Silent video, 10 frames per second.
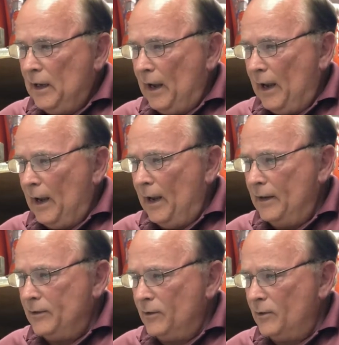
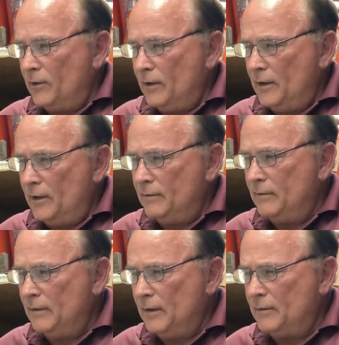and you're going to
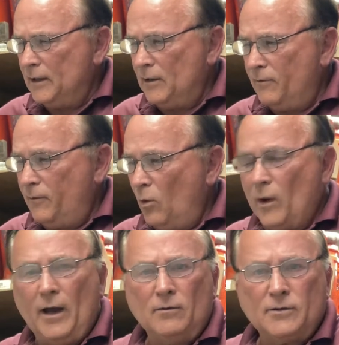get a
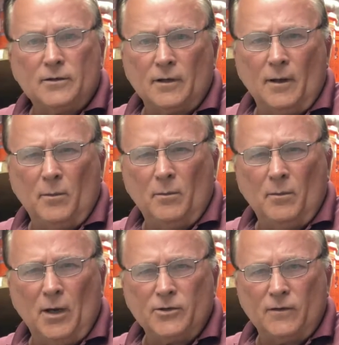4-ounce
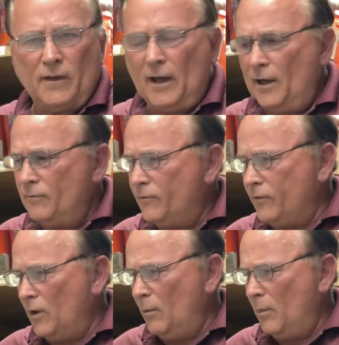bunch of that
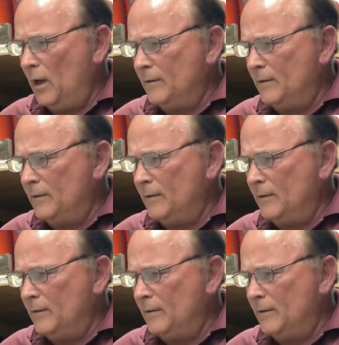from